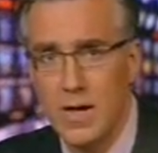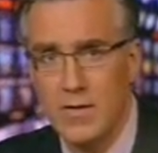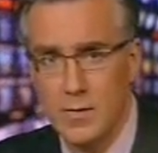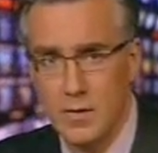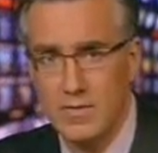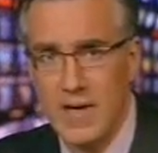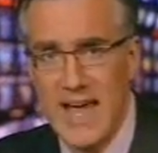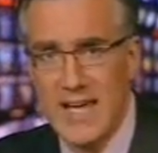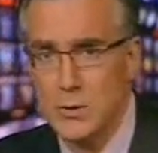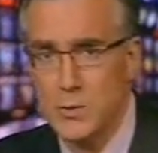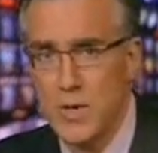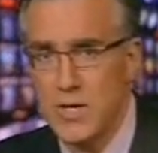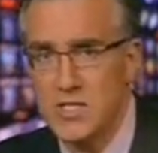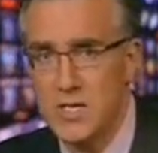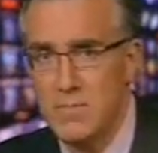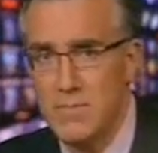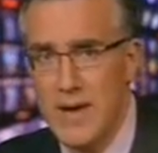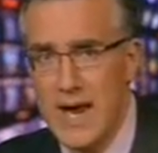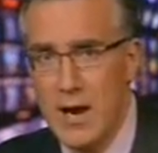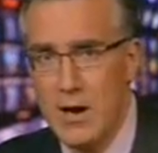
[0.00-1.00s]
After last
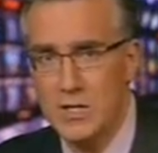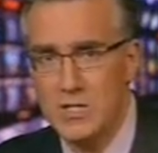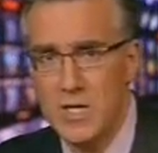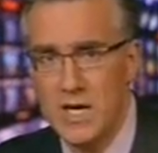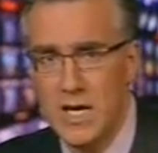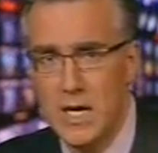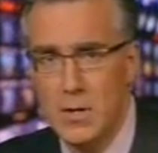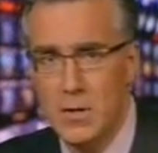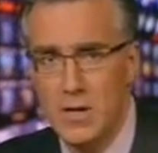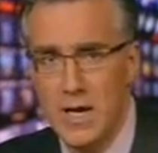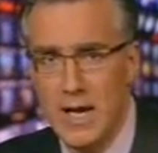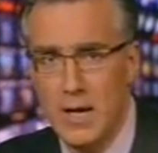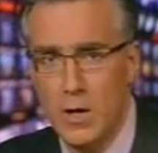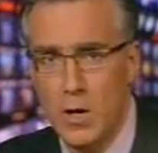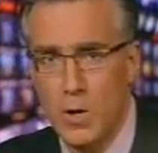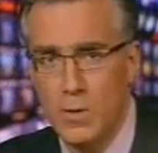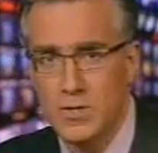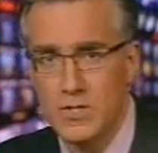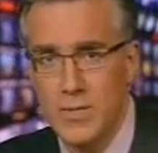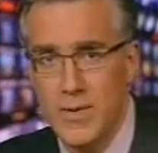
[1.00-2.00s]
week's embarrassing internet
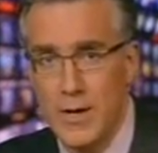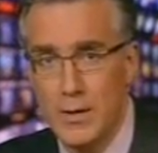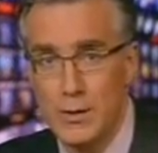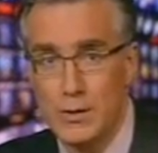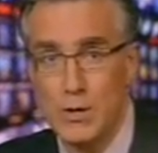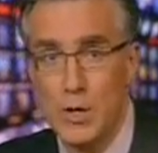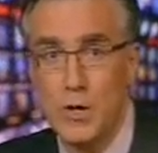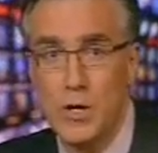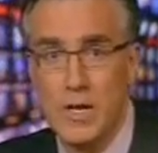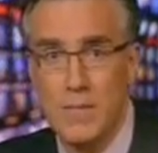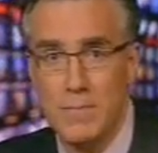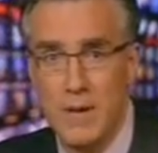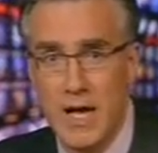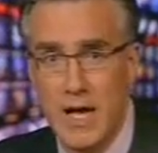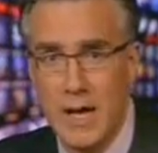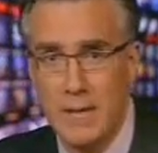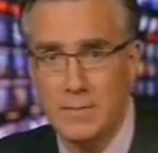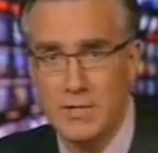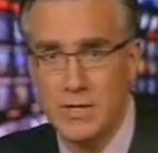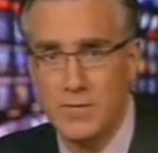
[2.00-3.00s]
hoax about dirty
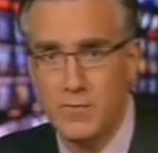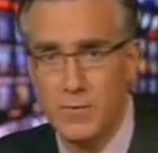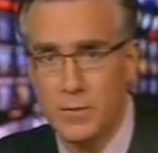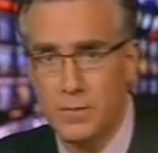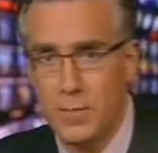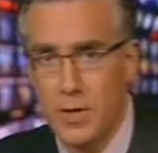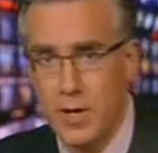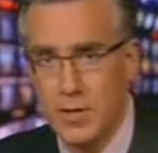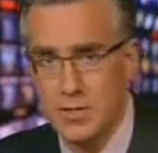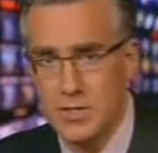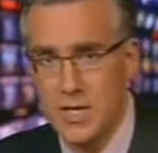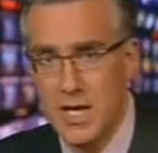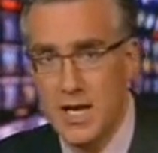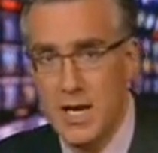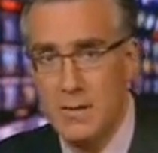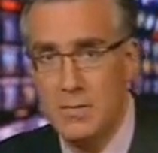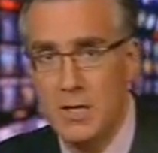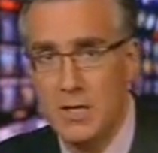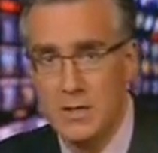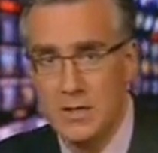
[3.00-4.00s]
bombs at football
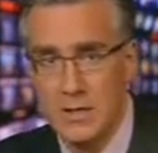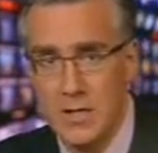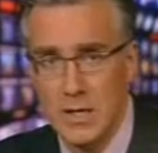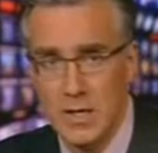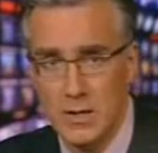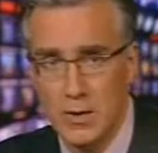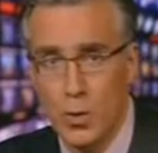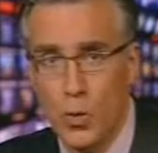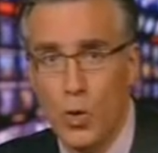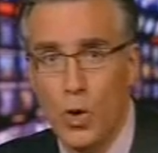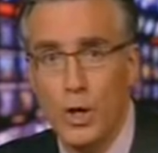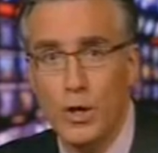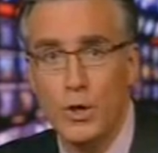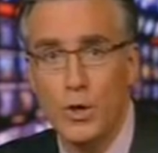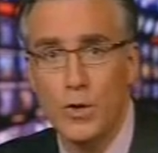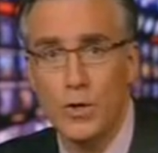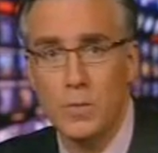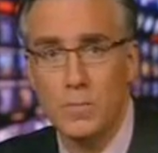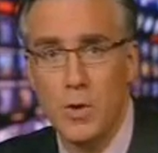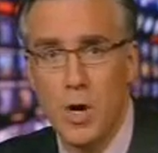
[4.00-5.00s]
stadium, the one
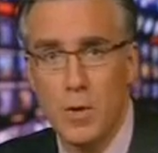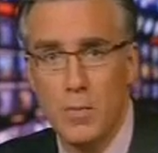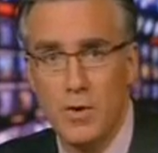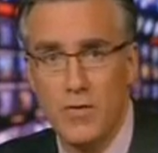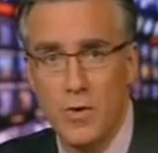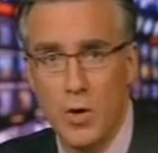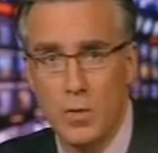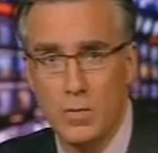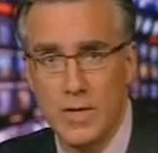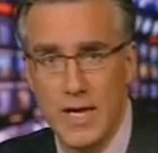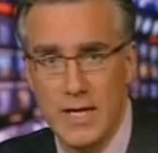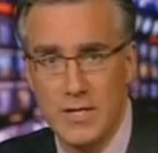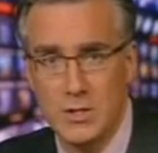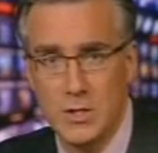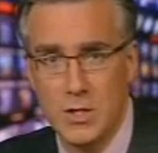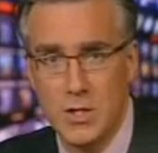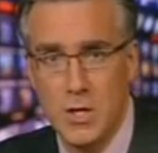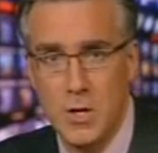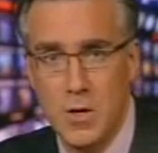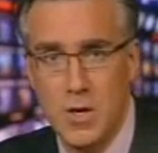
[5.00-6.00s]
your Department of Homeland
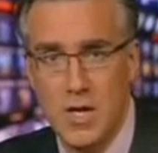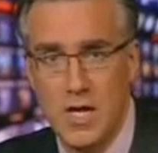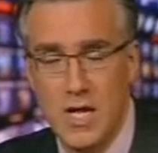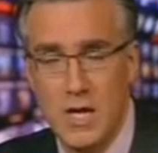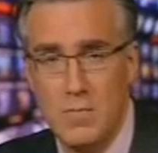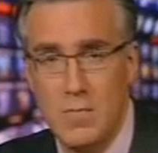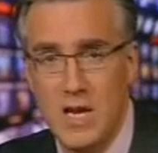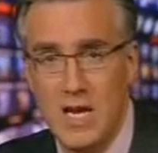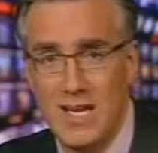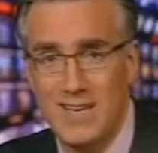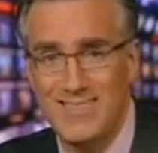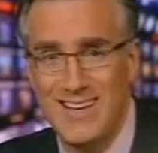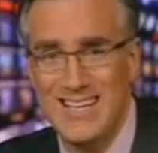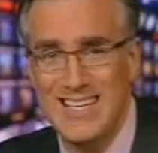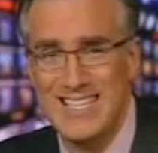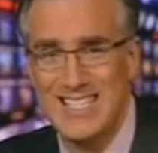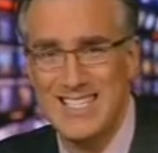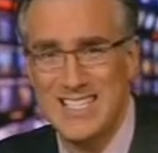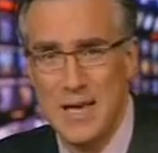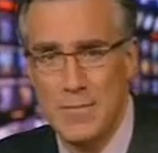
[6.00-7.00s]
Security immediately
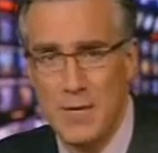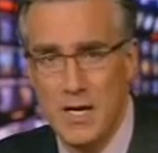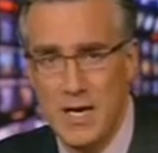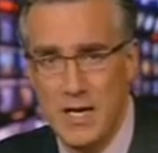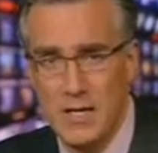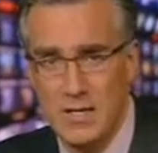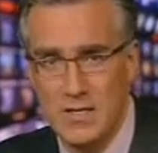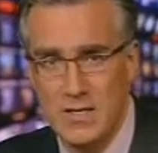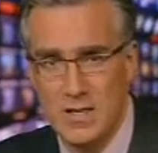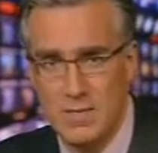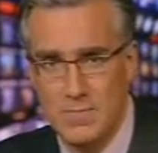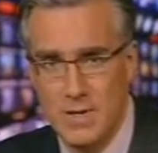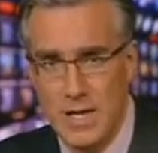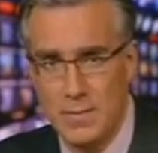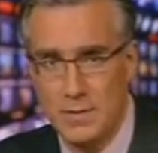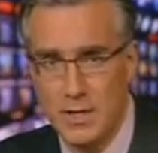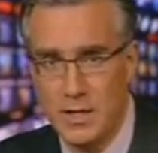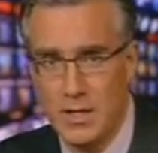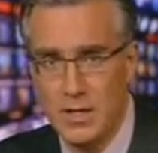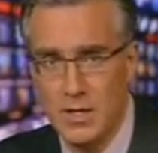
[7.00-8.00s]
disseminated to the
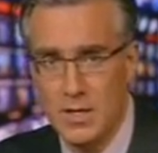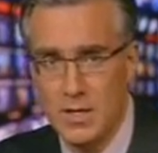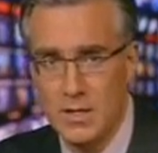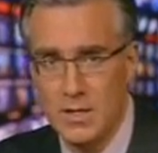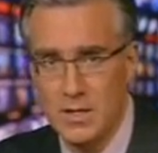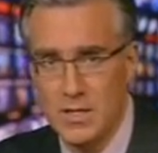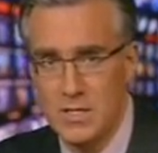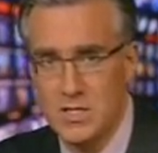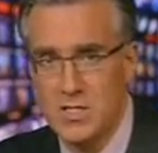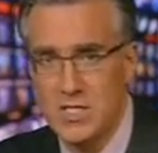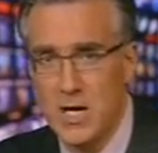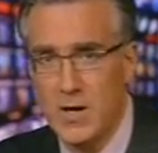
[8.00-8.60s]
public, a